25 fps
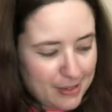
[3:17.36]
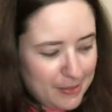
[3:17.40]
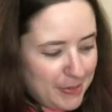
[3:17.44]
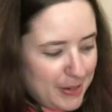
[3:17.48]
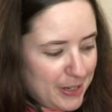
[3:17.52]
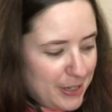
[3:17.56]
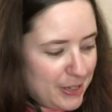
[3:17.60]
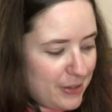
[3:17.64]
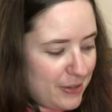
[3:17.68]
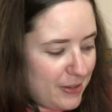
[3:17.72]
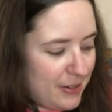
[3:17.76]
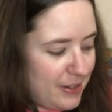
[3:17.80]
to
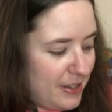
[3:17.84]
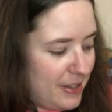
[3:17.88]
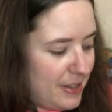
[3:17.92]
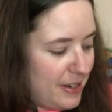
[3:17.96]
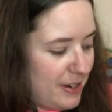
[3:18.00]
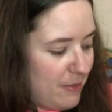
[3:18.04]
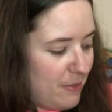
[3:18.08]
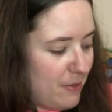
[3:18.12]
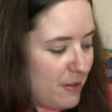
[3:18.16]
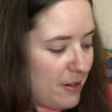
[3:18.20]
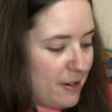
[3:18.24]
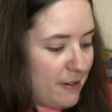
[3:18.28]
make sure that
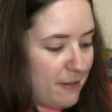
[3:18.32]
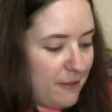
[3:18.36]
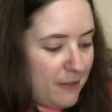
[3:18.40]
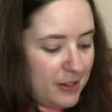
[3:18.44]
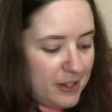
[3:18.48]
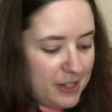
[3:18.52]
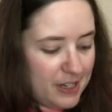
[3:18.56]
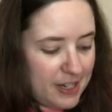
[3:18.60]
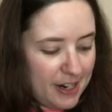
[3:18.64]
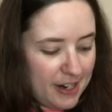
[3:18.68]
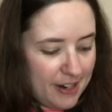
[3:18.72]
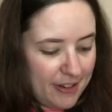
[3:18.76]
they were going to
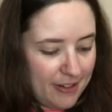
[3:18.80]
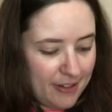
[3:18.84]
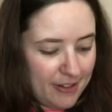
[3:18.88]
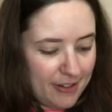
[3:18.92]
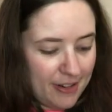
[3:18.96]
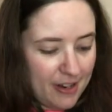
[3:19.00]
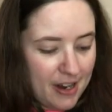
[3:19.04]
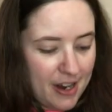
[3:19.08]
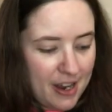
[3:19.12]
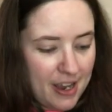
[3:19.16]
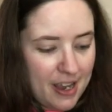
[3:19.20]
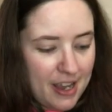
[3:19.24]
fit
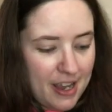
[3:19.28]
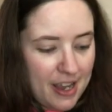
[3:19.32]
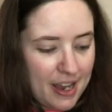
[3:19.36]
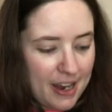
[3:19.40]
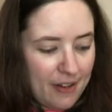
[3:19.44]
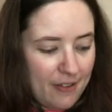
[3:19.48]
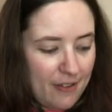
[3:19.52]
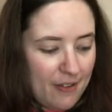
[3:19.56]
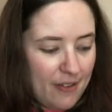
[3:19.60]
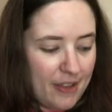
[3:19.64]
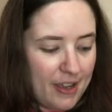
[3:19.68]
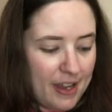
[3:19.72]
together
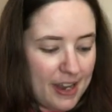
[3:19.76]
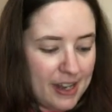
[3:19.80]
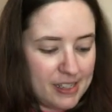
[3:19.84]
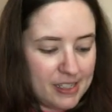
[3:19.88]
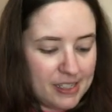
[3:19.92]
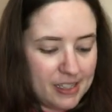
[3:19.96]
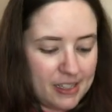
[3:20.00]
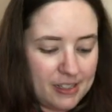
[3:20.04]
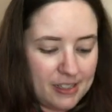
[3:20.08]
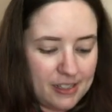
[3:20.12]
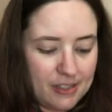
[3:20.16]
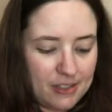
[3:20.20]
and all
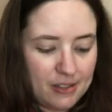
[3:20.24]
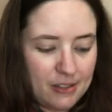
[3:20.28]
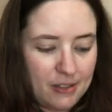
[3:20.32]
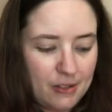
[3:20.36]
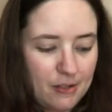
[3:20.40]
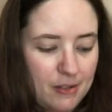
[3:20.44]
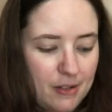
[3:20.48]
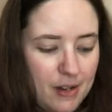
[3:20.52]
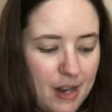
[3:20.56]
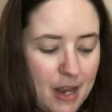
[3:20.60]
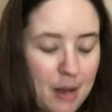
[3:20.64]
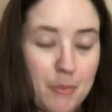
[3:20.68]
that. So
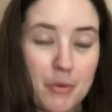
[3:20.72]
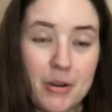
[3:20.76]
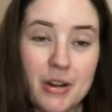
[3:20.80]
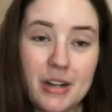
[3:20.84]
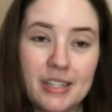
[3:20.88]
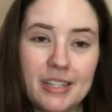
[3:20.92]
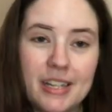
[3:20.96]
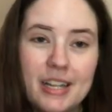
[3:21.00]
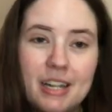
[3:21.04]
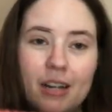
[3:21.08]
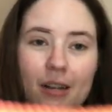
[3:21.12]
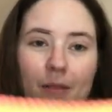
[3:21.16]
I'm pretty
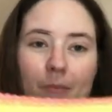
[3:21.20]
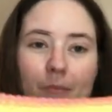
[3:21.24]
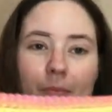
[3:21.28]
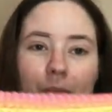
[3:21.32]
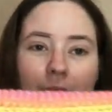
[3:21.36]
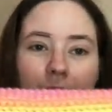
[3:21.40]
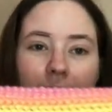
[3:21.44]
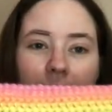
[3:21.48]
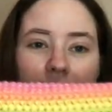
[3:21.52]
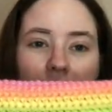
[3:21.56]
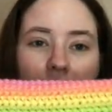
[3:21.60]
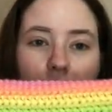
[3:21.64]
excited.
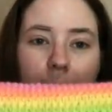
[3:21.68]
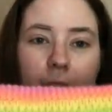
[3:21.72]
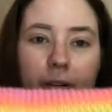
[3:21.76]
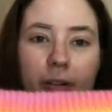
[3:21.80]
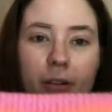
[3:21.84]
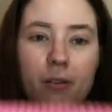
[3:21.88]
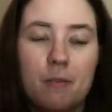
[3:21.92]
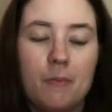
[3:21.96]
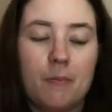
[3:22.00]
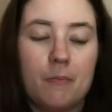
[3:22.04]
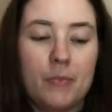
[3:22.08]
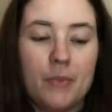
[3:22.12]
It's coming
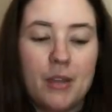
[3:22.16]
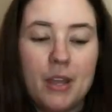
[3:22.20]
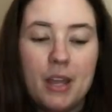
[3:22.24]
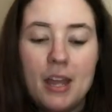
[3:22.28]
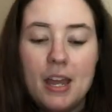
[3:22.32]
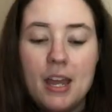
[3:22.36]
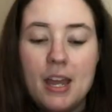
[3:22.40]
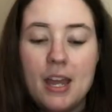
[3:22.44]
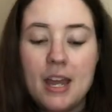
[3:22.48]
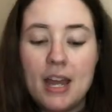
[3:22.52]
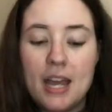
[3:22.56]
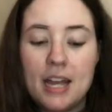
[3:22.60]
along.
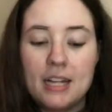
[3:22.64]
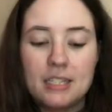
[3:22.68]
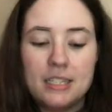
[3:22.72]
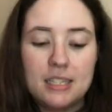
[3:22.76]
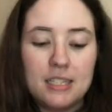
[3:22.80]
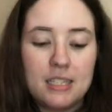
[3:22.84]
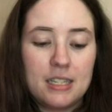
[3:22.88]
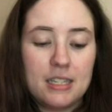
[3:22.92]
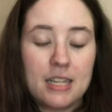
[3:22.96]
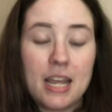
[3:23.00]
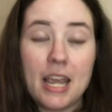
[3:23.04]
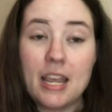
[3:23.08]
It's
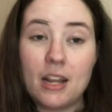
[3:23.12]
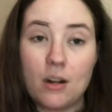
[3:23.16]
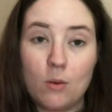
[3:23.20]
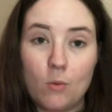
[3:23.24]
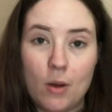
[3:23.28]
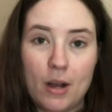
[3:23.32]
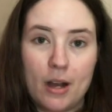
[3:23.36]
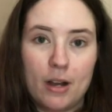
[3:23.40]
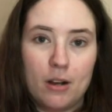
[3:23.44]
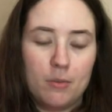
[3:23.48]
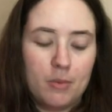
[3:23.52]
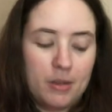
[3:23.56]
taken a
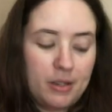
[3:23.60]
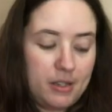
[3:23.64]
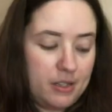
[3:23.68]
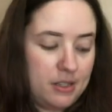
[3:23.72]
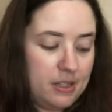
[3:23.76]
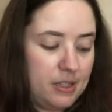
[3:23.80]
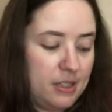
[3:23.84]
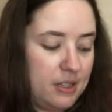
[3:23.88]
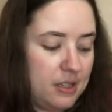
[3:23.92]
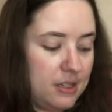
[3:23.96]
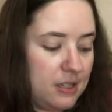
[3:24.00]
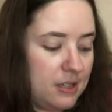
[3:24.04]
while because
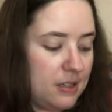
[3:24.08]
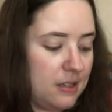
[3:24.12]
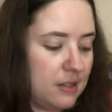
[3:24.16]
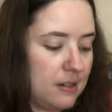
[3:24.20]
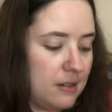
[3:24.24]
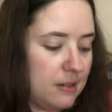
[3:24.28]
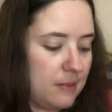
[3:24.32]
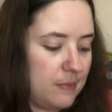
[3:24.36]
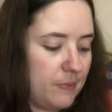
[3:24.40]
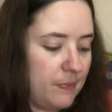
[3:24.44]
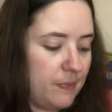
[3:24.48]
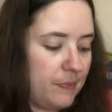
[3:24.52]
it's,
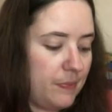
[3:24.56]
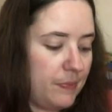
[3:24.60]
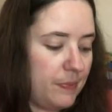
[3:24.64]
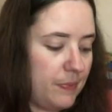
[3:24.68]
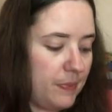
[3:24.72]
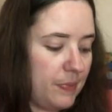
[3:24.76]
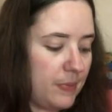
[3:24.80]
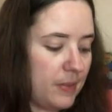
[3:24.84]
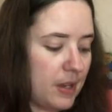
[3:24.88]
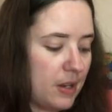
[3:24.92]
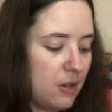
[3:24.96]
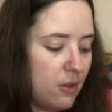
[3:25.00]
um,
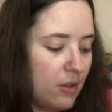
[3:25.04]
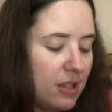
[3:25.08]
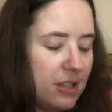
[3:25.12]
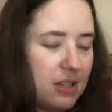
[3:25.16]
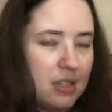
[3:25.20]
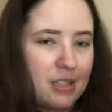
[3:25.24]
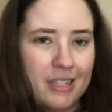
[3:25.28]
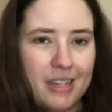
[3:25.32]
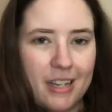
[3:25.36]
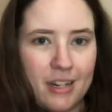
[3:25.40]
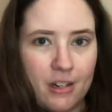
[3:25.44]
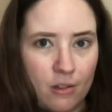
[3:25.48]
I don't get to
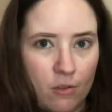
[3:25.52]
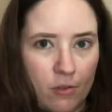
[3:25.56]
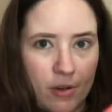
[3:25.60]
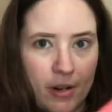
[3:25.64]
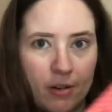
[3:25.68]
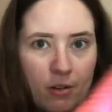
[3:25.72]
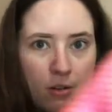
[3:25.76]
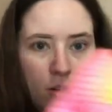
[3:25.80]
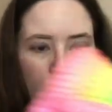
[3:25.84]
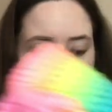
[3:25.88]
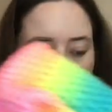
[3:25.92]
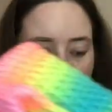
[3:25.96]
sit around
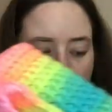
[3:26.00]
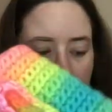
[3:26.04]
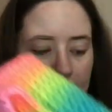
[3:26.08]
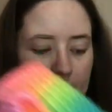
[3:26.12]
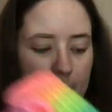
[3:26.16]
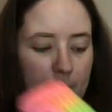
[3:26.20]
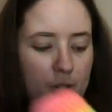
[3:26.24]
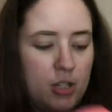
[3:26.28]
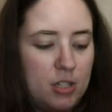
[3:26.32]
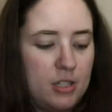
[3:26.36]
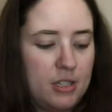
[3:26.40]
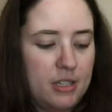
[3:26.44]
and crochet as
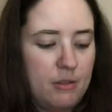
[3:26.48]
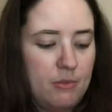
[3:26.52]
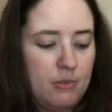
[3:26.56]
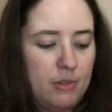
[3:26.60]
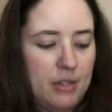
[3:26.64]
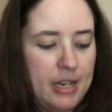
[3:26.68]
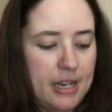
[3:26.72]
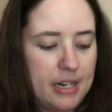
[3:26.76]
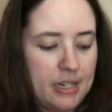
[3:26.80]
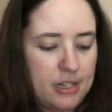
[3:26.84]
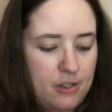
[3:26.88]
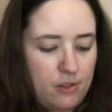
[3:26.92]
much as I would
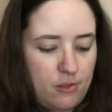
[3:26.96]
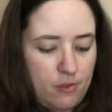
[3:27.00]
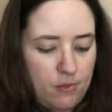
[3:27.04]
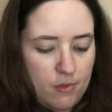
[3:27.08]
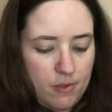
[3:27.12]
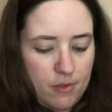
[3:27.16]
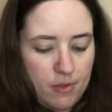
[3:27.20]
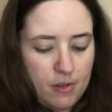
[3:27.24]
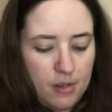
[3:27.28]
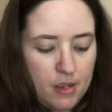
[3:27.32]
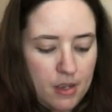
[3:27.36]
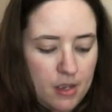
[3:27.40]
like to
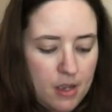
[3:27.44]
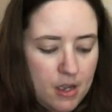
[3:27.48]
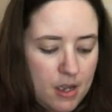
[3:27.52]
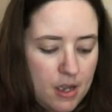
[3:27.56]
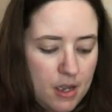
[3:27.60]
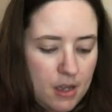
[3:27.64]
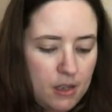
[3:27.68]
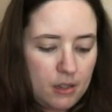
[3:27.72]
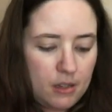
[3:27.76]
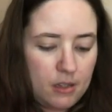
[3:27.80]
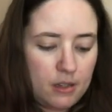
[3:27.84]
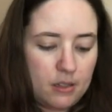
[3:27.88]

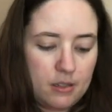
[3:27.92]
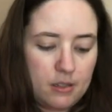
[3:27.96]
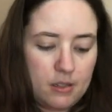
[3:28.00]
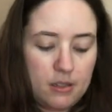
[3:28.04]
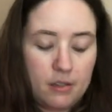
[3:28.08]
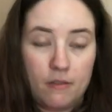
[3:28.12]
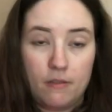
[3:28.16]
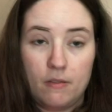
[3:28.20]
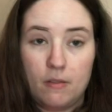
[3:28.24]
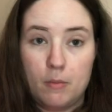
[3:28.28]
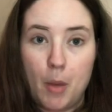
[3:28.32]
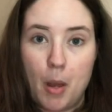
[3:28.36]
because
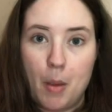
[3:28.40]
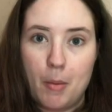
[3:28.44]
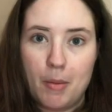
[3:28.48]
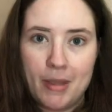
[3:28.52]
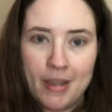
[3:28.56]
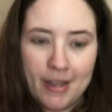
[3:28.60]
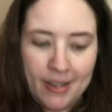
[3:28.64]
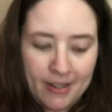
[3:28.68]
of the baby.